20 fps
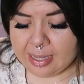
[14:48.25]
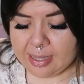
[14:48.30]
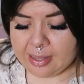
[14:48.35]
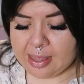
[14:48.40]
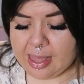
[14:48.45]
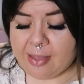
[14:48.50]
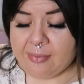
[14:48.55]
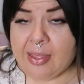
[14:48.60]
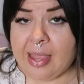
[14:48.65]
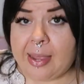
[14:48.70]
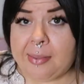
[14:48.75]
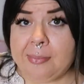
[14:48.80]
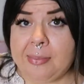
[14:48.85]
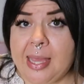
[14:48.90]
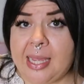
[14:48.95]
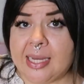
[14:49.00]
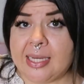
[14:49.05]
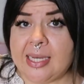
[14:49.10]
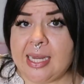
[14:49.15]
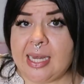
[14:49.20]
They have like
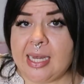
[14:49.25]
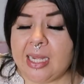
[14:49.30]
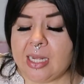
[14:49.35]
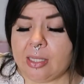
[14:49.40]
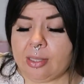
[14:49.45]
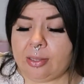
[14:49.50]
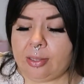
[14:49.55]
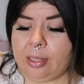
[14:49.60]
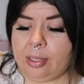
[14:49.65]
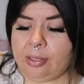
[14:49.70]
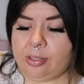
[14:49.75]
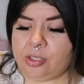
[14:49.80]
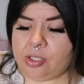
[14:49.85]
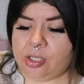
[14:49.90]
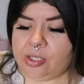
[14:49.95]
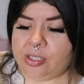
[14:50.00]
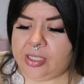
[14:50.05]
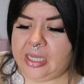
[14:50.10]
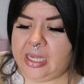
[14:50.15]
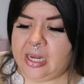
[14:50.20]
magnetic
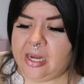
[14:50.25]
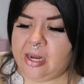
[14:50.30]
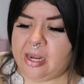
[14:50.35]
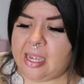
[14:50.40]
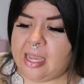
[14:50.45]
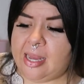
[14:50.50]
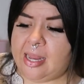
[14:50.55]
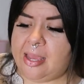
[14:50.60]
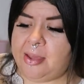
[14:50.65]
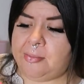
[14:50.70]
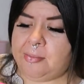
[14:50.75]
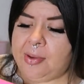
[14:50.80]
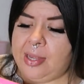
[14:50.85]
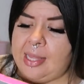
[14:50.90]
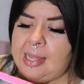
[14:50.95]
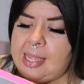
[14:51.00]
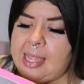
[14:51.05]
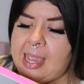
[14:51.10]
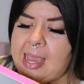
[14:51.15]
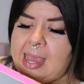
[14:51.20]
closures here, and it
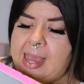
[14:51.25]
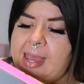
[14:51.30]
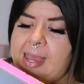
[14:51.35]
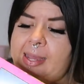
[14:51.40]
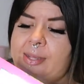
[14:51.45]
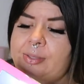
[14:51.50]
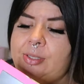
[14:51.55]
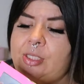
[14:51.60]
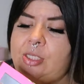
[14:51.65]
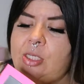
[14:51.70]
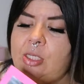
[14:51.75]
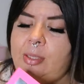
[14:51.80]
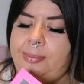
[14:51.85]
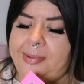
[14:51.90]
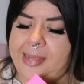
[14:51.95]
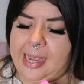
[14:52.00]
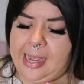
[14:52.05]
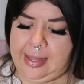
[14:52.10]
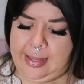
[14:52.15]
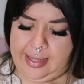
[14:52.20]
really has two
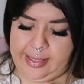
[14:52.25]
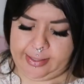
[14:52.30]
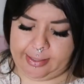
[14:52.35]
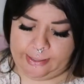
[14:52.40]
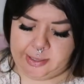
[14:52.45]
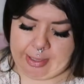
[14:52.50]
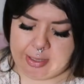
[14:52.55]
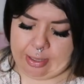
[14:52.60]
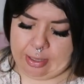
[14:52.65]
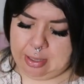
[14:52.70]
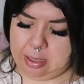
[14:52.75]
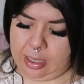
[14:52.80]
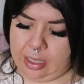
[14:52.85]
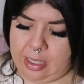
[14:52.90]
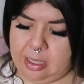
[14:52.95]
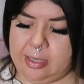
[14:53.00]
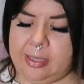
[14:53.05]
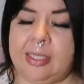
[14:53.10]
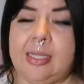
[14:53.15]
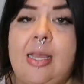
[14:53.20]
palettes, two
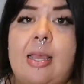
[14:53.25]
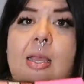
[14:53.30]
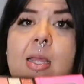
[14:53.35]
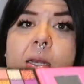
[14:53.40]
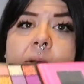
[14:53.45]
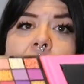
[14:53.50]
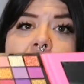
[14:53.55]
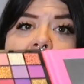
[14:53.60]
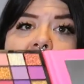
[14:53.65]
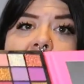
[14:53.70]
looks, and